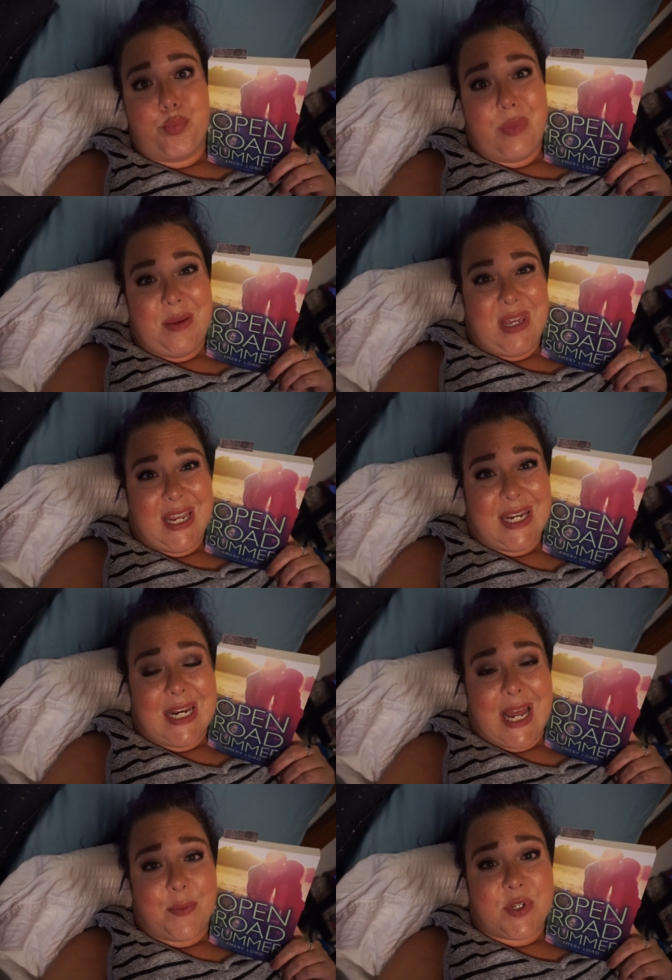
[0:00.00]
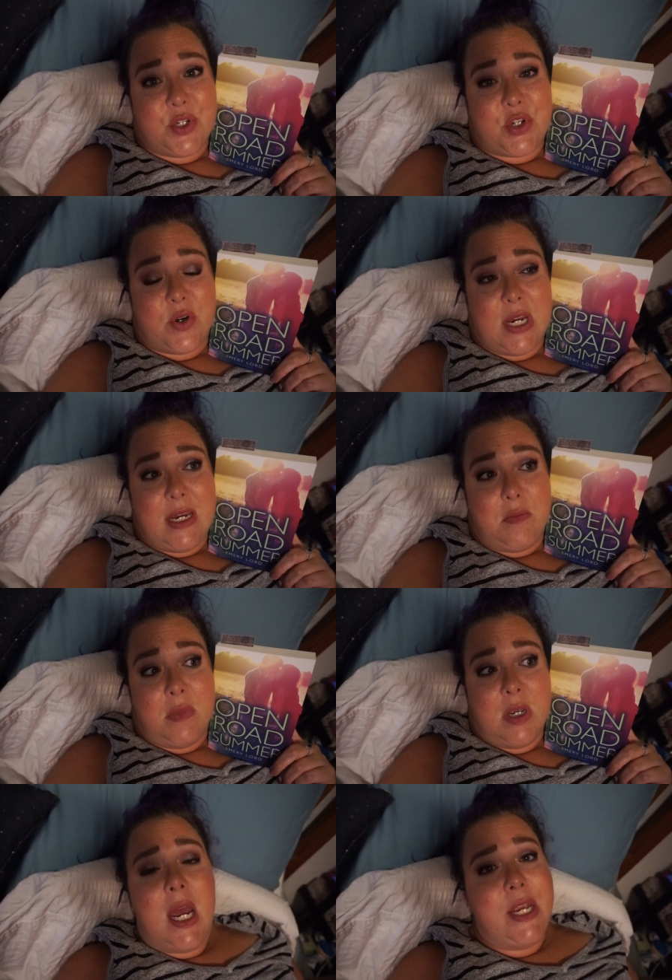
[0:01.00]
maybe in an absent dream.
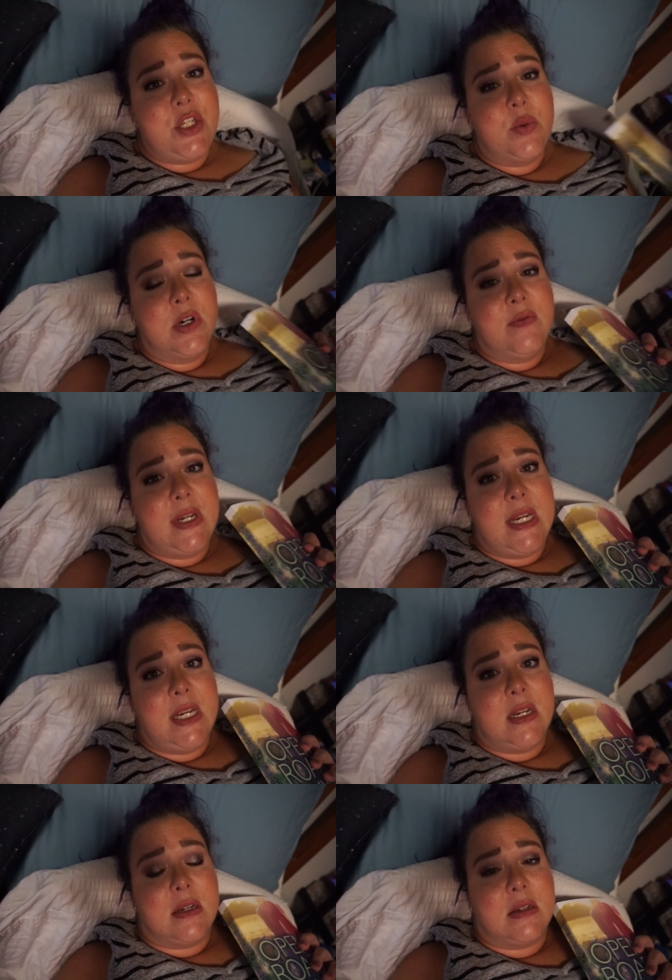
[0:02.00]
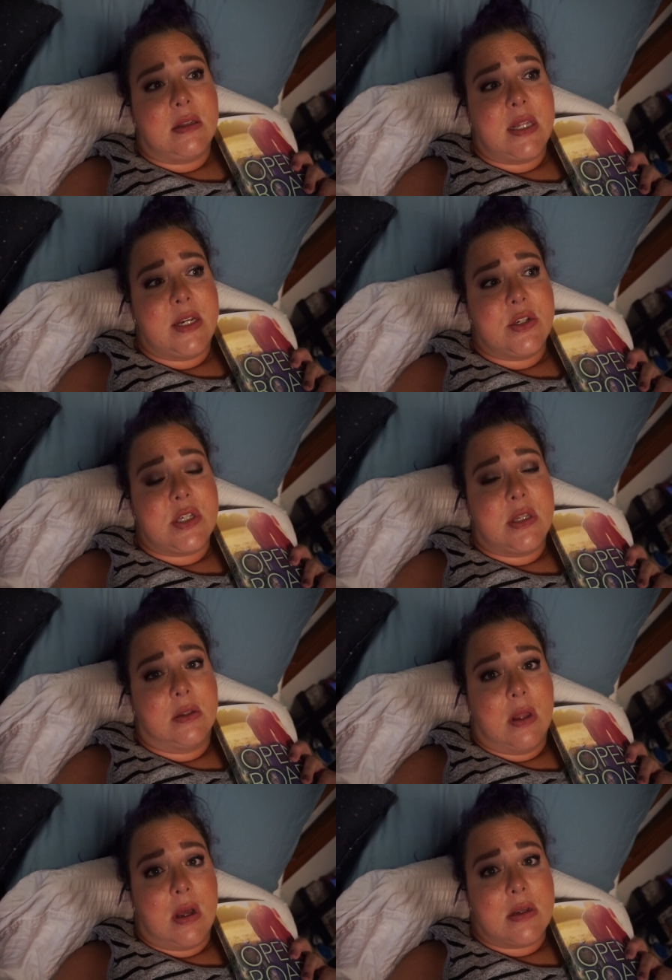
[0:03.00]
I do want to read Letters to the
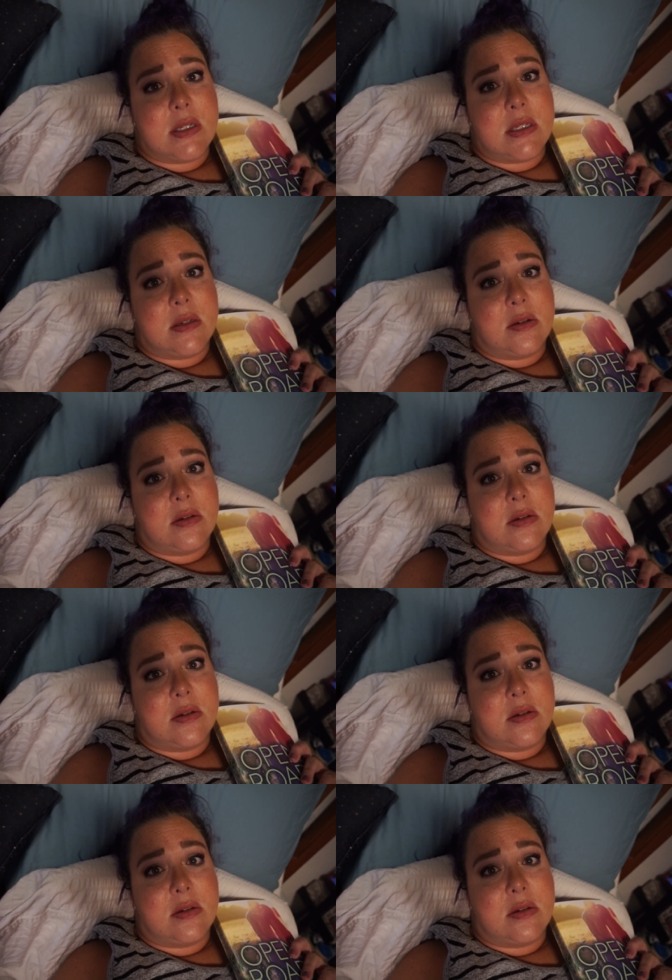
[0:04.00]
Lost.